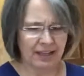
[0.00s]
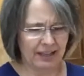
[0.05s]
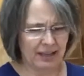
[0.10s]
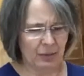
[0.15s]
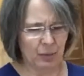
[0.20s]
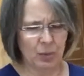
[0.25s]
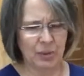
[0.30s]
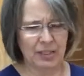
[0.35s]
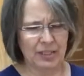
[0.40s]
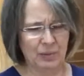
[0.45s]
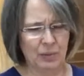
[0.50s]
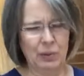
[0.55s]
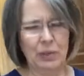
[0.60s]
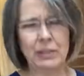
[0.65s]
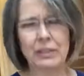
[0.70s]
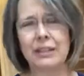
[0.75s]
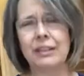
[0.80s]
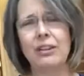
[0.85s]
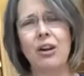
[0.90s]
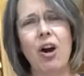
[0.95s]
It was
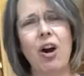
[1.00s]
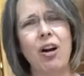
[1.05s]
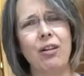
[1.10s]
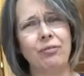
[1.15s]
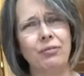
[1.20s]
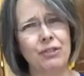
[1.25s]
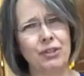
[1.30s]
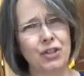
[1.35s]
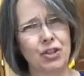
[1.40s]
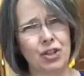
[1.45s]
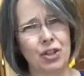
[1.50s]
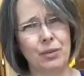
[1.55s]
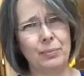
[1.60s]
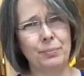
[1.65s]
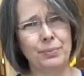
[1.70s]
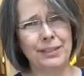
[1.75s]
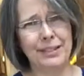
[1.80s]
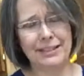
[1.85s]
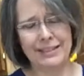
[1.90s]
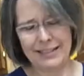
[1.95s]
really an awful
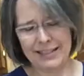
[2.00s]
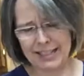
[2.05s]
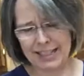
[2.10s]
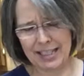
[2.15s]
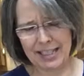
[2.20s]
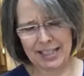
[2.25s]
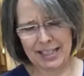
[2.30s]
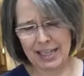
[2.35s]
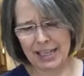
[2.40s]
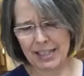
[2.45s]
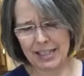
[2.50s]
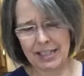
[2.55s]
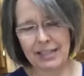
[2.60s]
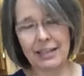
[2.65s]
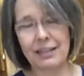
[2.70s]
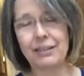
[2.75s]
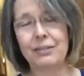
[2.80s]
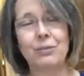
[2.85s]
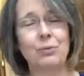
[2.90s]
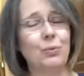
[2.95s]
job. These dates
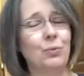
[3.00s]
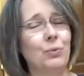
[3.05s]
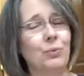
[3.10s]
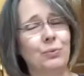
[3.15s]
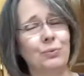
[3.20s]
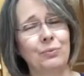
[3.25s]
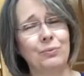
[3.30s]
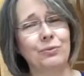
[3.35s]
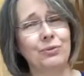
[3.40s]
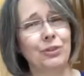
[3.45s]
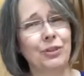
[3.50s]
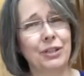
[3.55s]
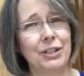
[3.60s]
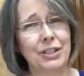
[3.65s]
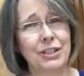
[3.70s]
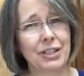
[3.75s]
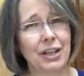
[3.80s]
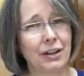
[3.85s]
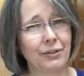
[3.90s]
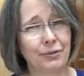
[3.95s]
are really
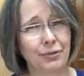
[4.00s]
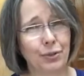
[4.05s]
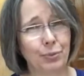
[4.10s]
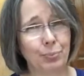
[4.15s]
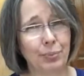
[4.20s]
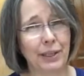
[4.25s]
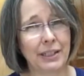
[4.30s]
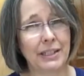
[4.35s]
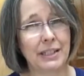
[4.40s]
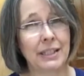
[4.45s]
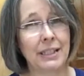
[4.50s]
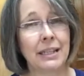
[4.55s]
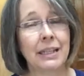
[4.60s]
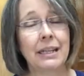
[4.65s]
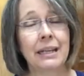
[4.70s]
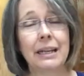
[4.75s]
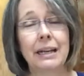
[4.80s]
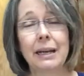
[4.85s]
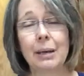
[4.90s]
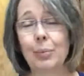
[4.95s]
tough to pit,
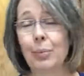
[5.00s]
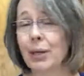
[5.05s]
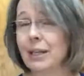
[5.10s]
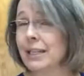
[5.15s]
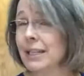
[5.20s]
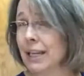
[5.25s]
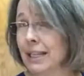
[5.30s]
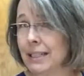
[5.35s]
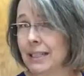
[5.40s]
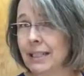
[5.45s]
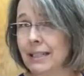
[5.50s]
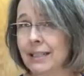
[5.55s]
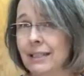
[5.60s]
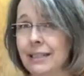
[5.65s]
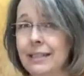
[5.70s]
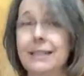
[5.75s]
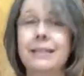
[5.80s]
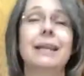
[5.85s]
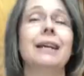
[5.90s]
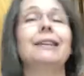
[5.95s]
but I did
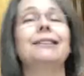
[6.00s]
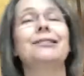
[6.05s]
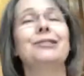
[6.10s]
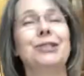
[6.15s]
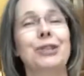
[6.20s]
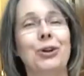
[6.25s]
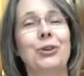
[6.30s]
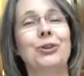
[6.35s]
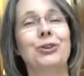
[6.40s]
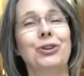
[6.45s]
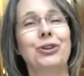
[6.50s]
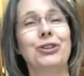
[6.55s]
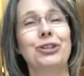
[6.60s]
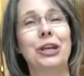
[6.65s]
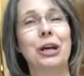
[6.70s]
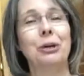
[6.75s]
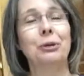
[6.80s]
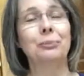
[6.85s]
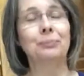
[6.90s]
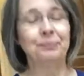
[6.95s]
it and it's all good
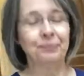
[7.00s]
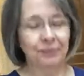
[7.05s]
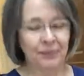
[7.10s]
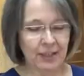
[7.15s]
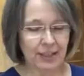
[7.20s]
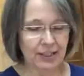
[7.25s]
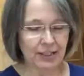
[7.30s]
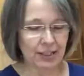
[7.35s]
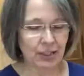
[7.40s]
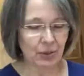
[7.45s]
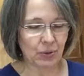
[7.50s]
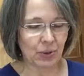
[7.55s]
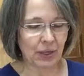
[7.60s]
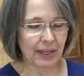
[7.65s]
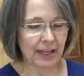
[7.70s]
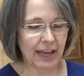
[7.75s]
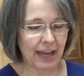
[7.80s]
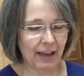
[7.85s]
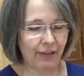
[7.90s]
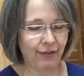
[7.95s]
now. So
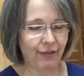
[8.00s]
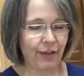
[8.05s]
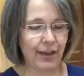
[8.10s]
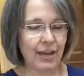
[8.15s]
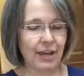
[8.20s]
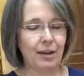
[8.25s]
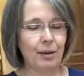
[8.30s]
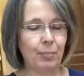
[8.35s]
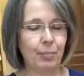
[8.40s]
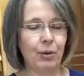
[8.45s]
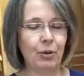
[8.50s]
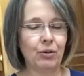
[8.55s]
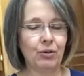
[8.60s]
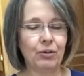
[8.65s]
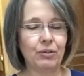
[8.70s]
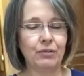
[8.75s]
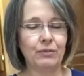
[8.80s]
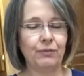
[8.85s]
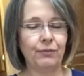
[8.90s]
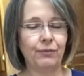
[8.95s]
I have here
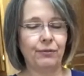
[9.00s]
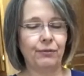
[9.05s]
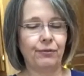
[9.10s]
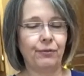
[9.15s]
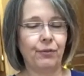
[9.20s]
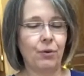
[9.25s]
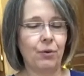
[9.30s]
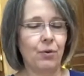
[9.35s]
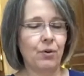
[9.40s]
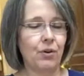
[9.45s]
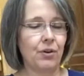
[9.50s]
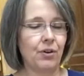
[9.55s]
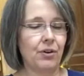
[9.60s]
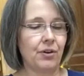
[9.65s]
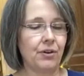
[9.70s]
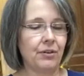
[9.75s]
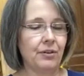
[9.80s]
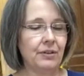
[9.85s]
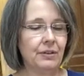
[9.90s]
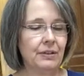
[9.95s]
about
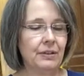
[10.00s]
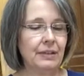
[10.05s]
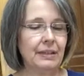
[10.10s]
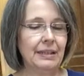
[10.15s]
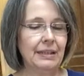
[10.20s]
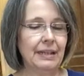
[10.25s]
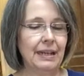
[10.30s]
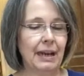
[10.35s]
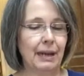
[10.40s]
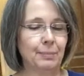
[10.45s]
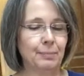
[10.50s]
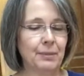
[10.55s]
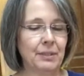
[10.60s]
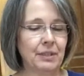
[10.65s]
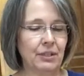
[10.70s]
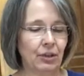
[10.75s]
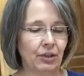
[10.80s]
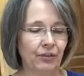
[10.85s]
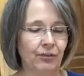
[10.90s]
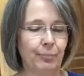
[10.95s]
4
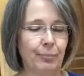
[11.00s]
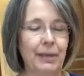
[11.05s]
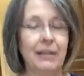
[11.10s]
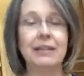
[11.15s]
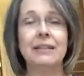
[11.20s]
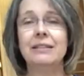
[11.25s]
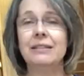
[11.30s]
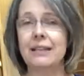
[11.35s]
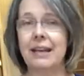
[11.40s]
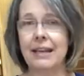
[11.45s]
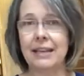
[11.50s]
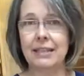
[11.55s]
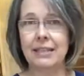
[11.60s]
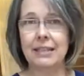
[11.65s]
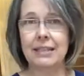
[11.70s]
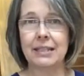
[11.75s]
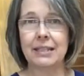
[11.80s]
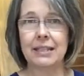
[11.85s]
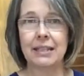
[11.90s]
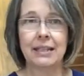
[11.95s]
cups of pitted
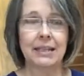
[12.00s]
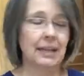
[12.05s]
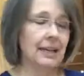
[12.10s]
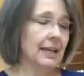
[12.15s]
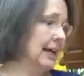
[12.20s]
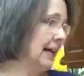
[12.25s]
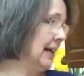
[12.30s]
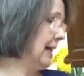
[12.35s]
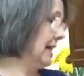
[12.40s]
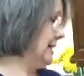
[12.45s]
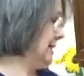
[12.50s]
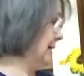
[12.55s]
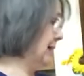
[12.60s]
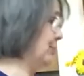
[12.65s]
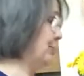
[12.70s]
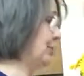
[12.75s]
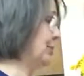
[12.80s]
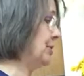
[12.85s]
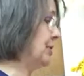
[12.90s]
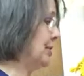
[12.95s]
dates. And I
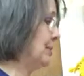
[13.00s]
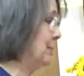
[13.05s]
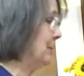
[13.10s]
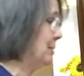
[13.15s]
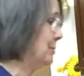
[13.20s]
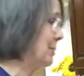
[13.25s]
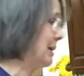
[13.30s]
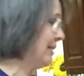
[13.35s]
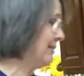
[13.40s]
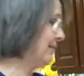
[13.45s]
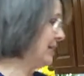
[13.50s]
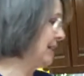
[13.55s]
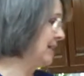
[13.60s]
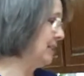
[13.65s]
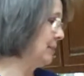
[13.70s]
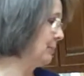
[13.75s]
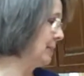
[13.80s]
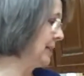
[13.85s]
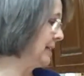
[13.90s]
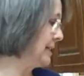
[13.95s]
put them in my
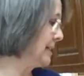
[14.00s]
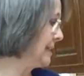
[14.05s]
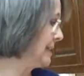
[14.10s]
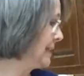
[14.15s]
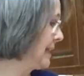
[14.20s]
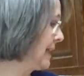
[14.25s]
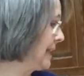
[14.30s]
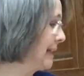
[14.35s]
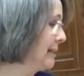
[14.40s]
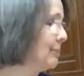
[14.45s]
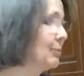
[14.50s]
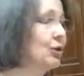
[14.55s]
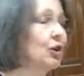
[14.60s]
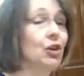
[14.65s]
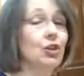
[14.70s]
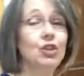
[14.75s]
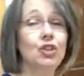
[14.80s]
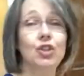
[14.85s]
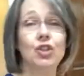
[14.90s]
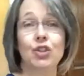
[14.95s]
Vitamix. I'm
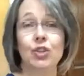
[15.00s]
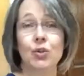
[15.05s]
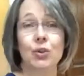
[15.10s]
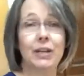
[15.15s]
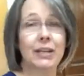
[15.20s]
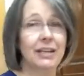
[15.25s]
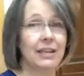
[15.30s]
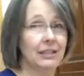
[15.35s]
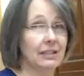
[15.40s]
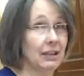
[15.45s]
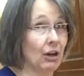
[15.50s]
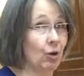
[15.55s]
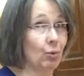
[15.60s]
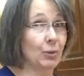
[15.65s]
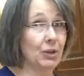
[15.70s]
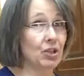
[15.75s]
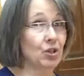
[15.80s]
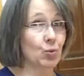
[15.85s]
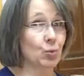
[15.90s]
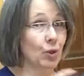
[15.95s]
not sure yet how
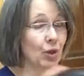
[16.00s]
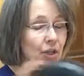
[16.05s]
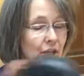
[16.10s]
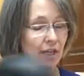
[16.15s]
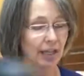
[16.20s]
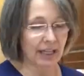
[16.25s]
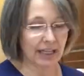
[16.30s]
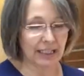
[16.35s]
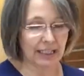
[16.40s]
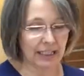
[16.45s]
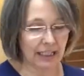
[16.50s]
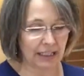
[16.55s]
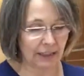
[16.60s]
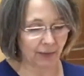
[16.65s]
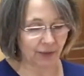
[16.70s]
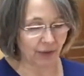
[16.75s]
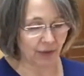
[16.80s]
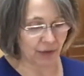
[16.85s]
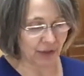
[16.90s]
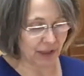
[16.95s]
much water I need
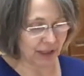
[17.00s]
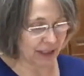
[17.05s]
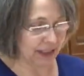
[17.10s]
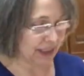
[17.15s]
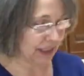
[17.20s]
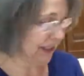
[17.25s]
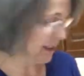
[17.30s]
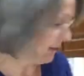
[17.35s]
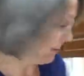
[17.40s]
for it.